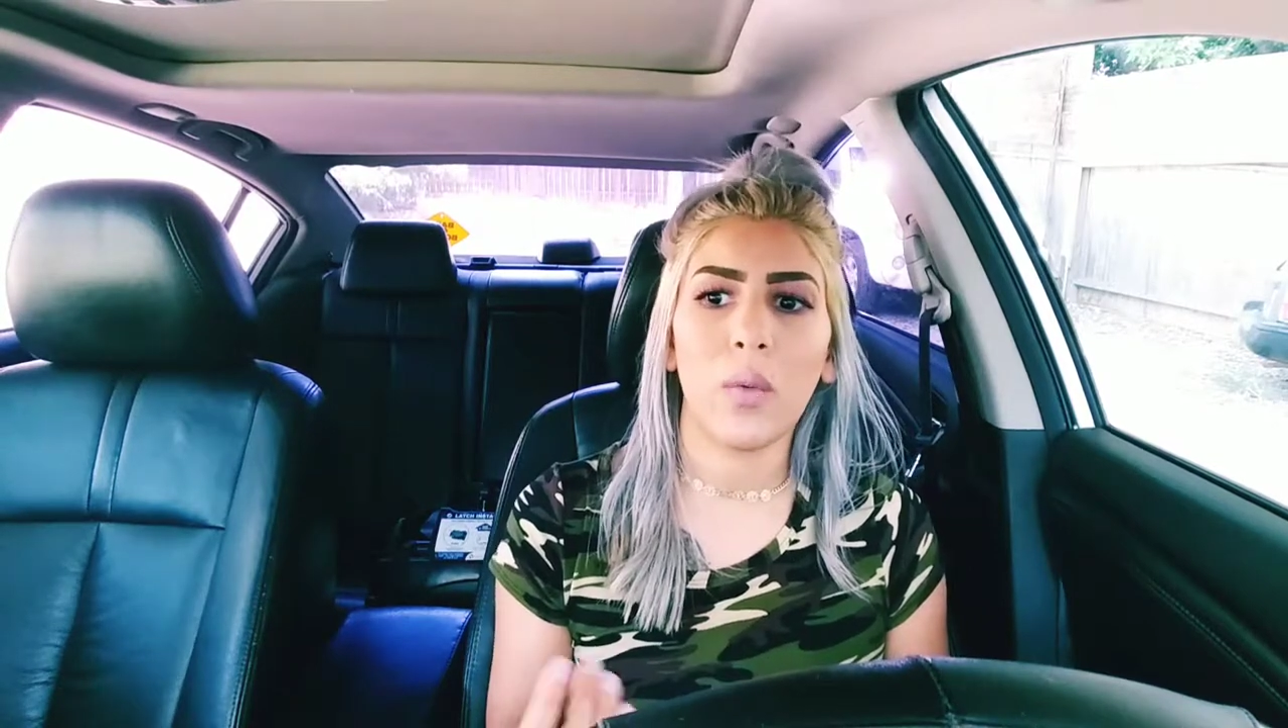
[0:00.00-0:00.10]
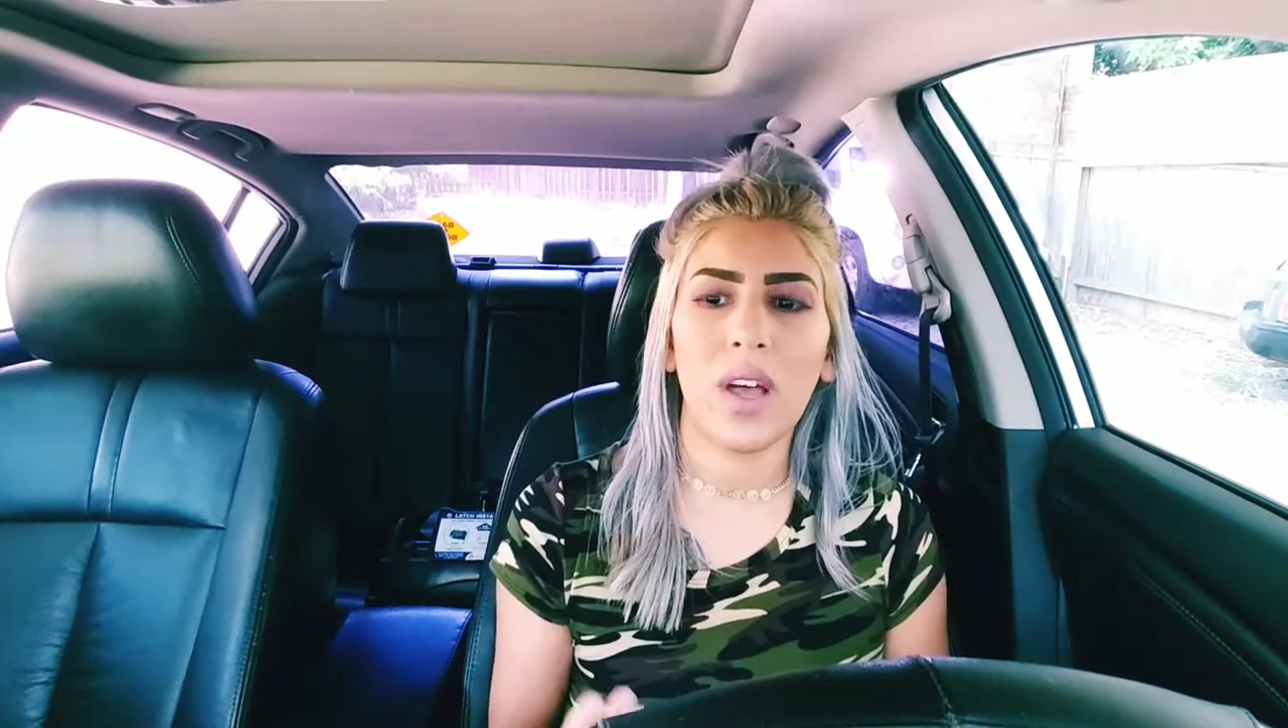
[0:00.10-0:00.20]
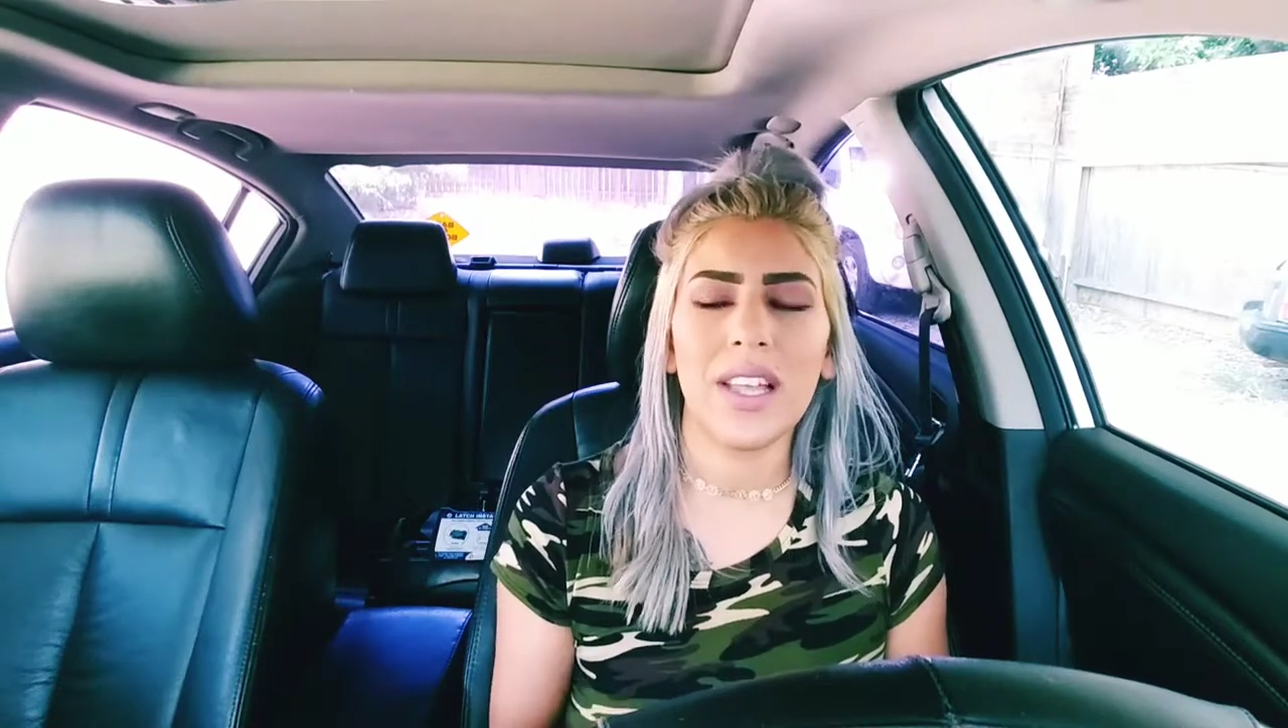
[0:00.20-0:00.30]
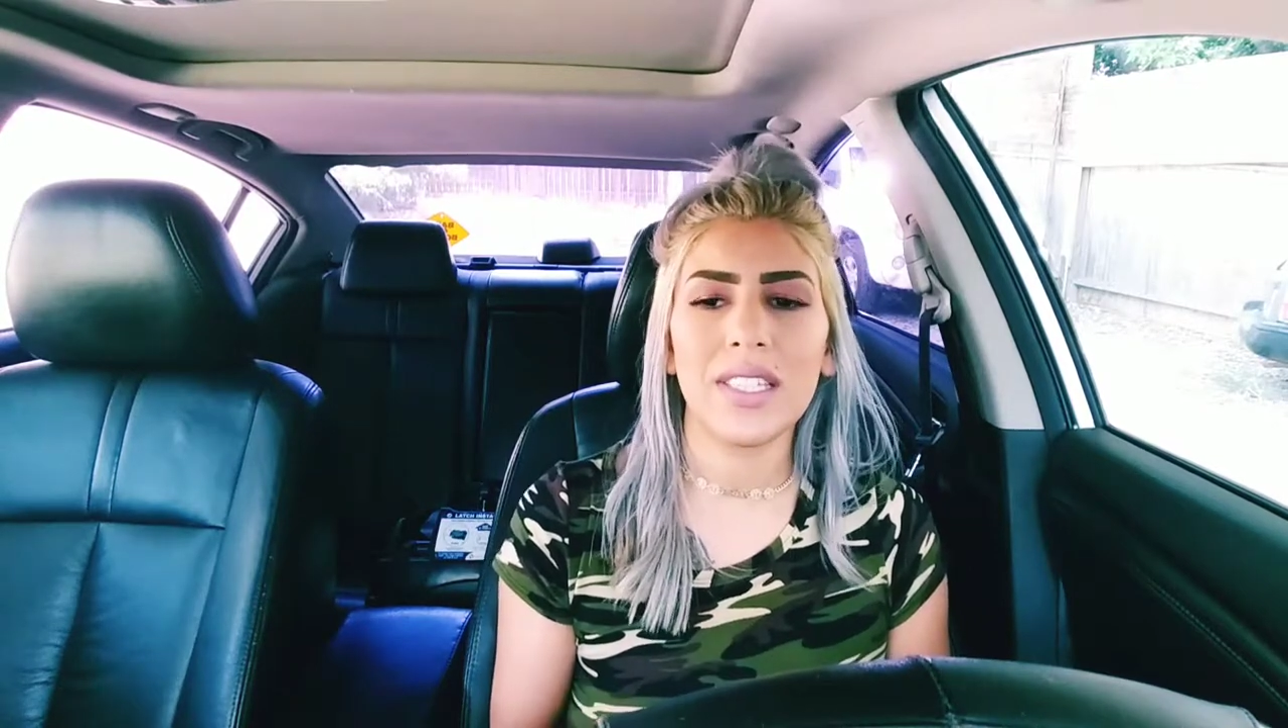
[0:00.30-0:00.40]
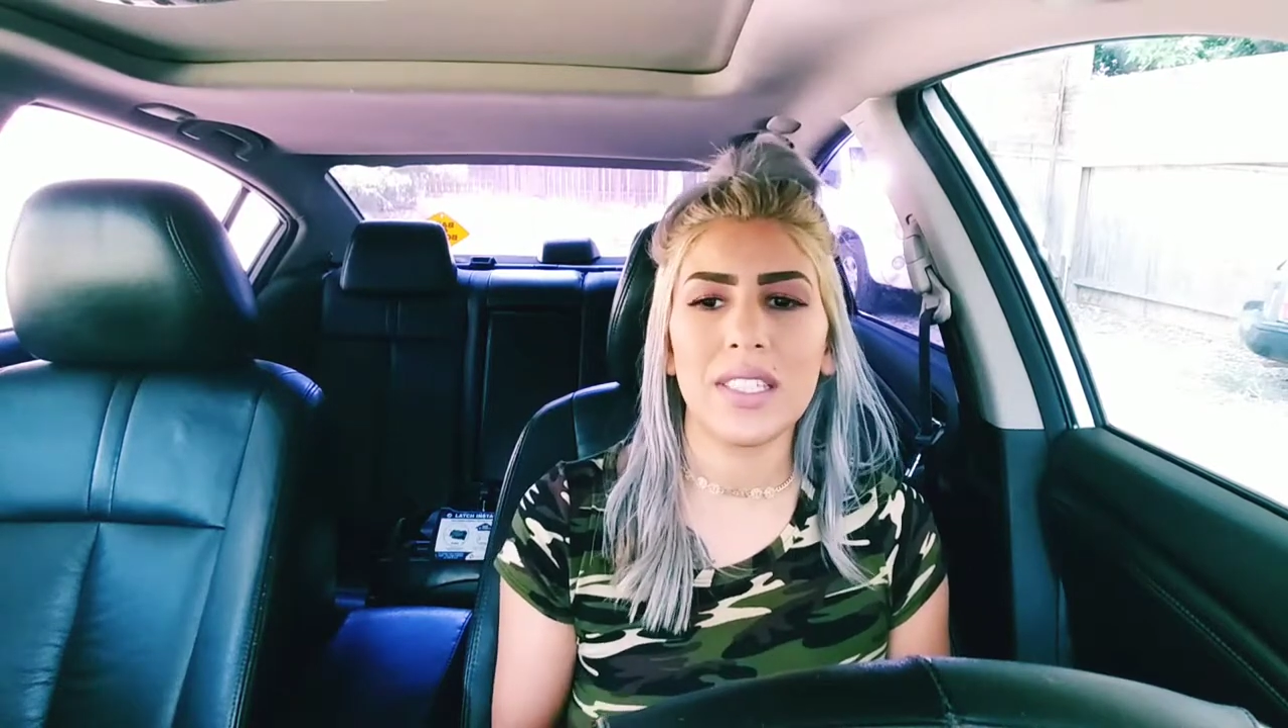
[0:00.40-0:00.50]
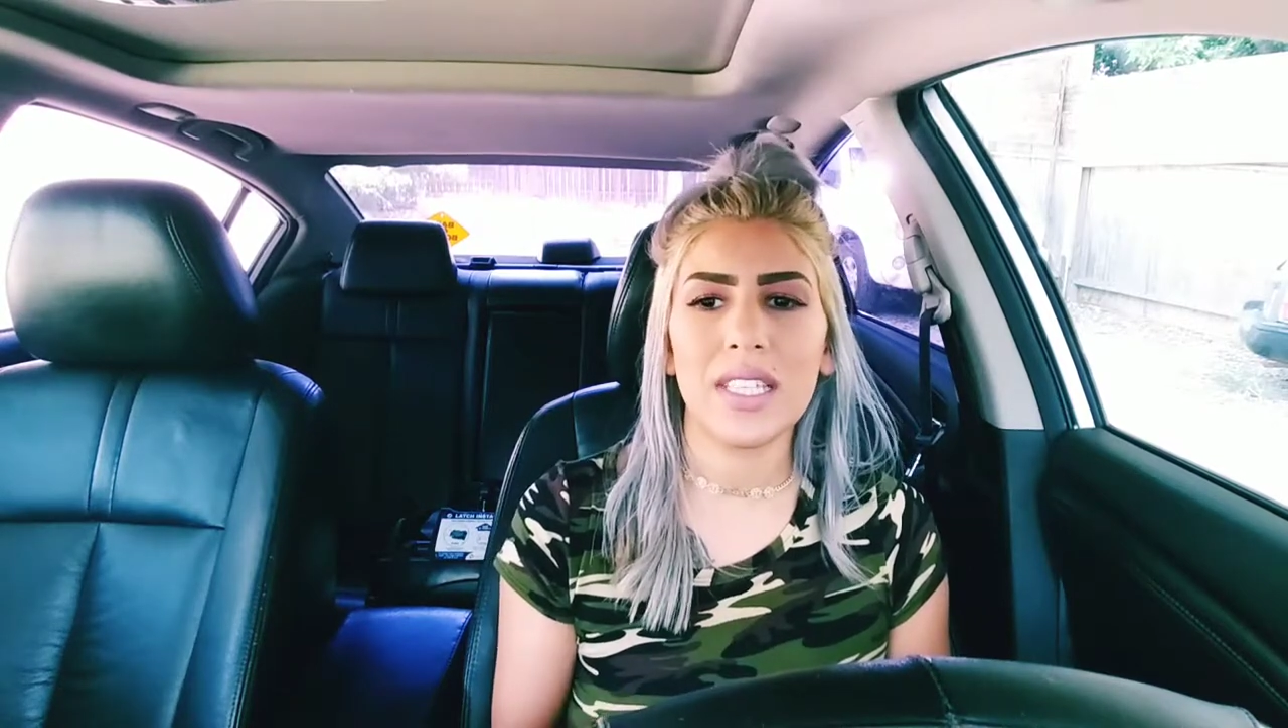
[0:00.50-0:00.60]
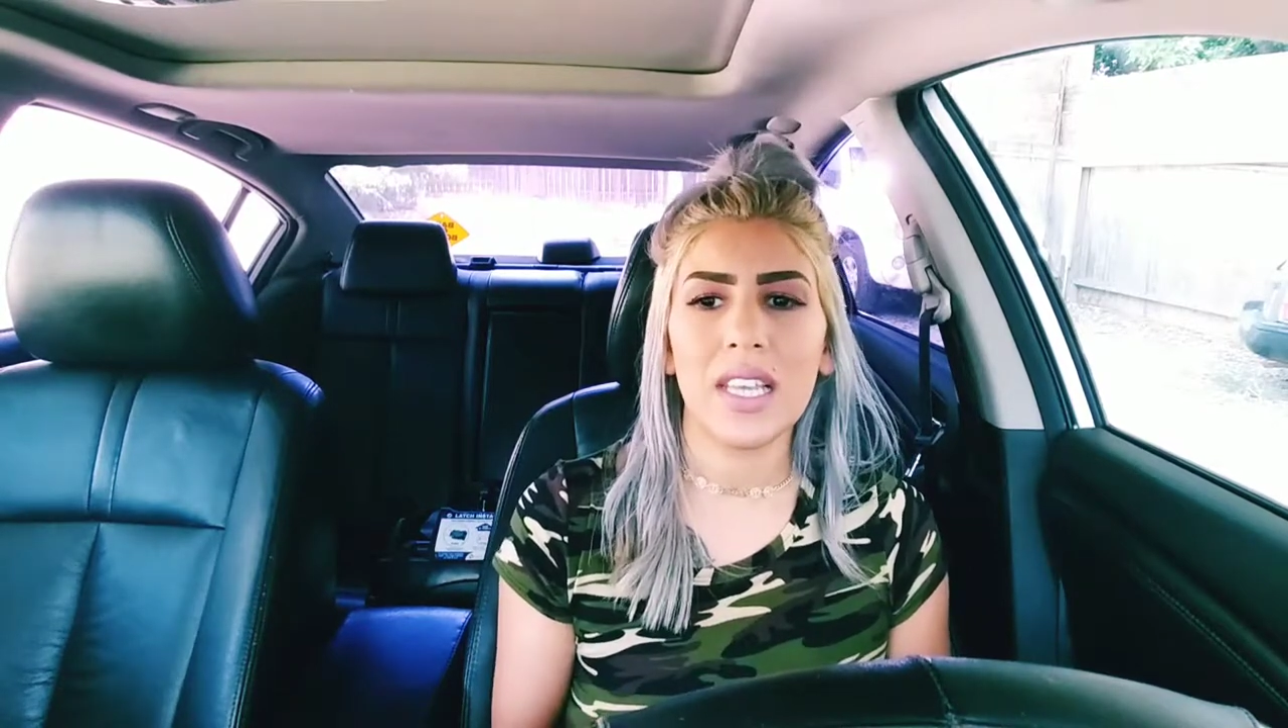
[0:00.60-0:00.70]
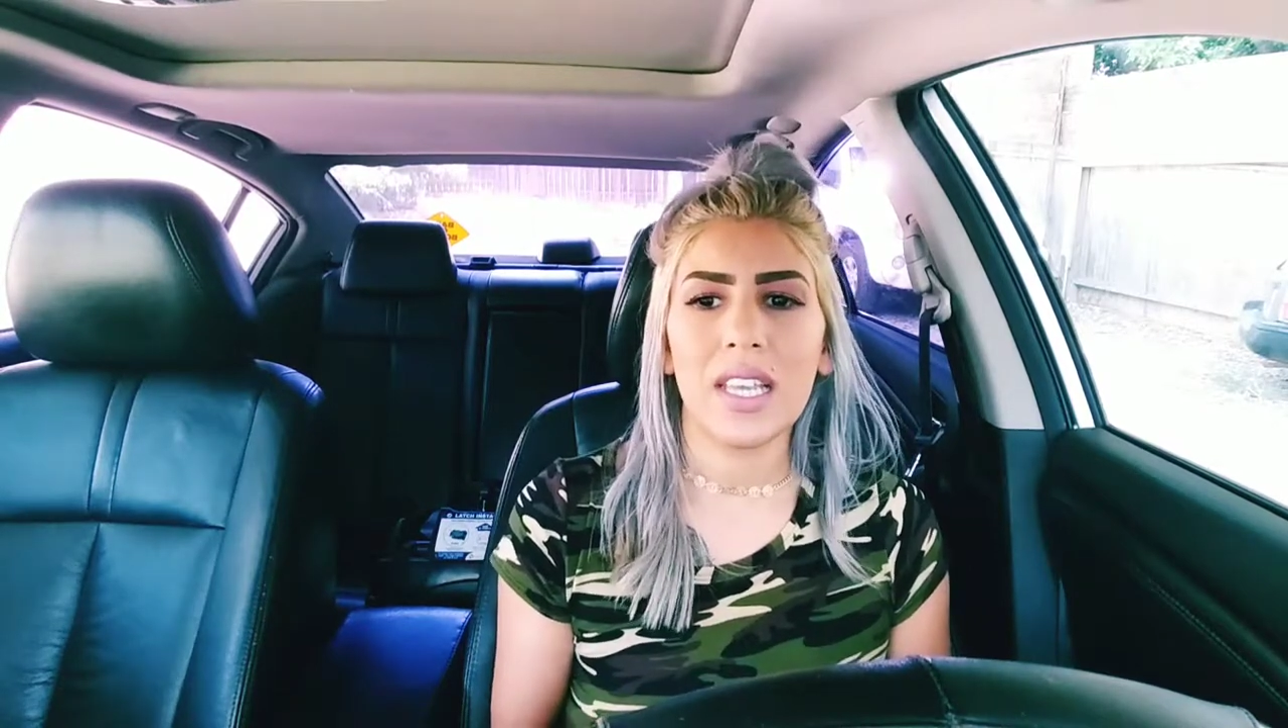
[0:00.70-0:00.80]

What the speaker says: was,